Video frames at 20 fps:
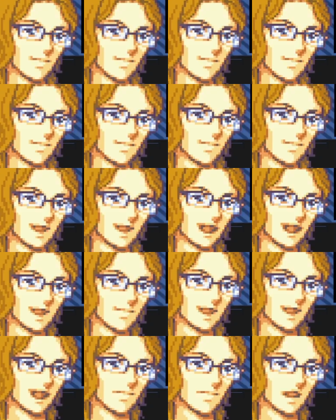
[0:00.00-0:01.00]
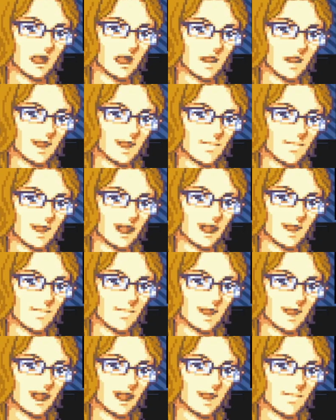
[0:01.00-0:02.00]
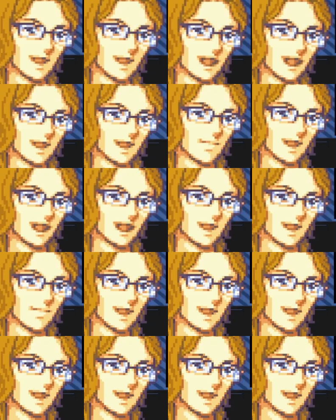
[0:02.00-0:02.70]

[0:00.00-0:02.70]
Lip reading: Could one of you please go and fetch some food for us?